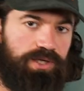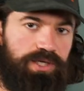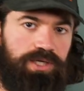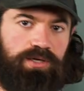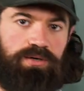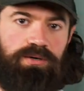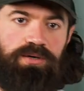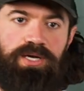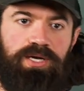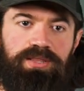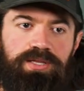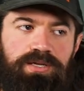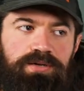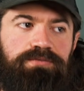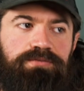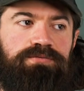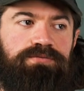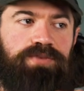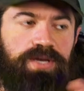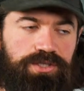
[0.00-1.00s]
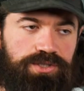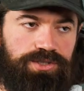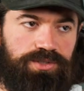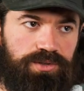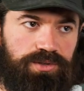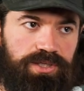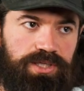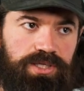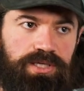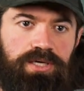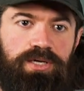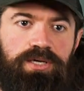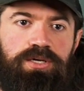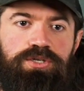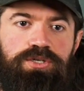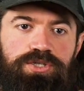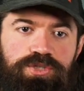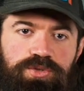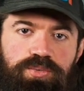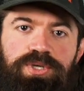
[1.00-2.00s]
here and then eventually
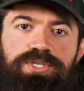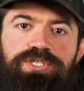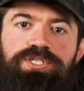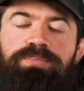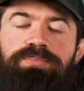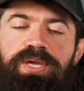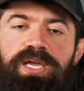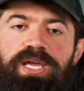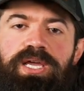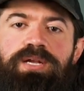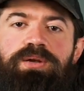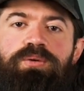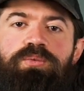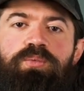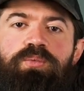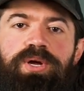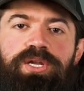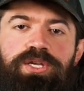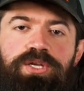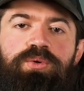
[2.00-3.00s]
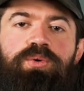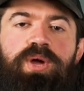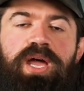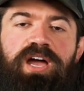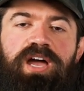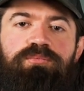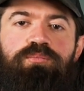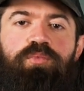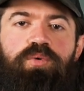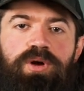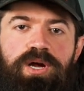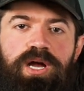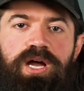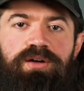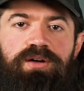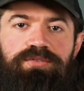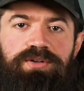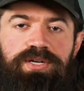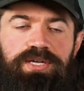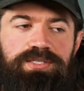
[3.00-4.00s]
switch to paid when you have more
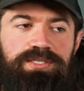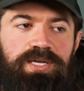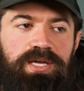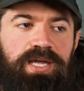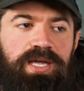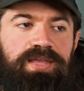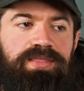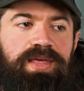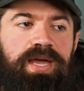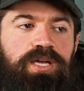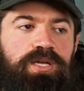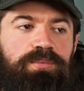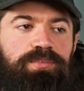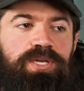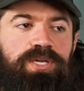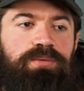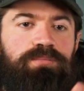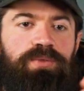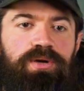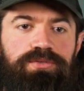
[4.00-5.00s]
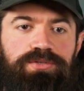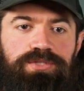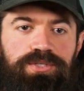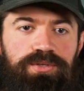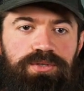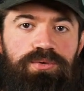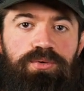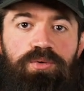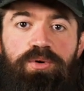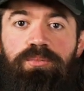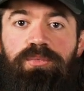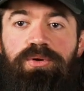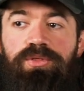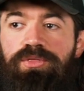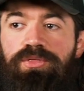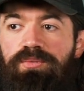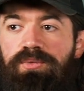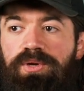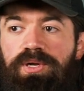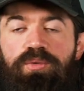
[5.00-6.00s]
confidence. And that could be in month 2 or month
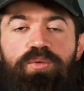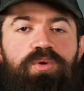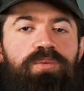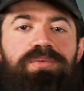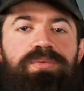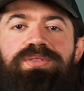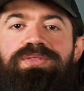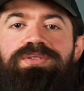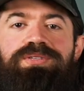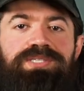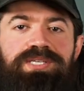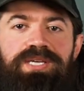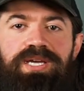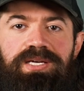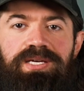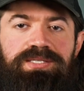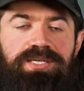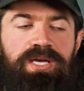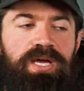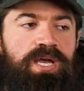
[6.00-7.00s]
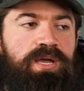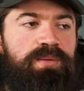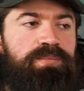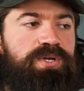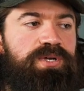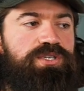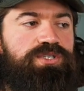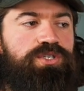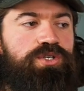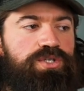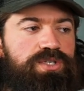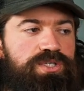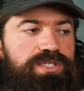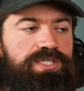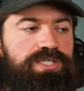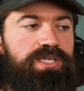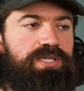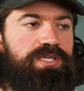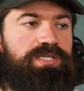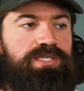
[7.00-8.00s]
3 or month 6, because you should
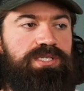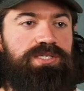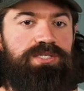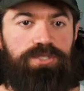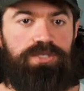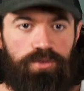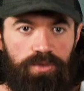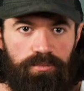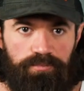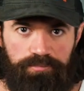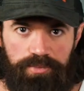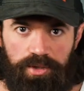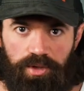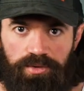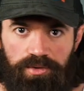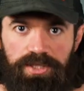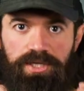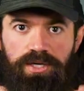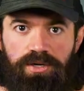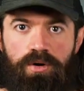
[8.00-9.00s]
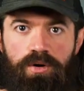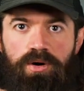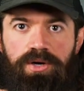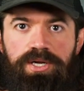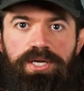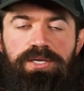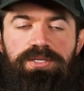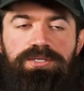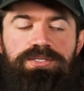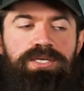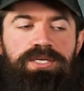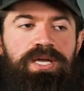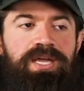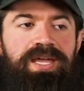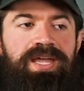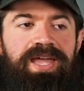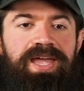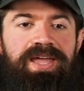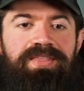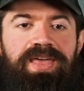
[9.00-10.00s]
see this as you're building an audience,
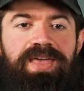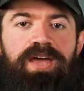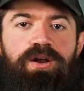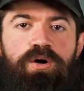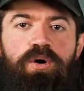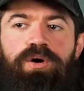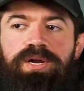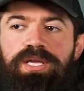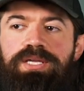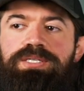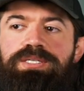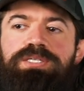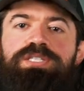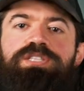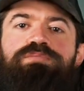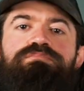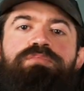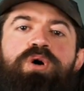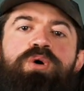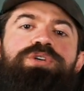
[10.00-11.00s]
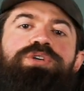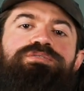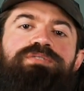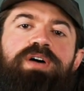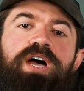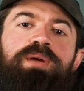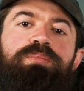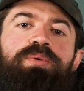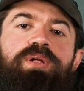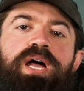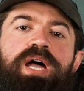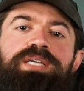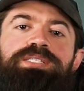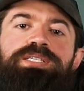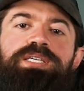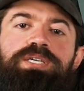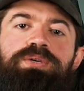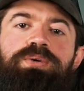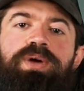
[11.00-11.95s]
and that audience is the most valuable asset you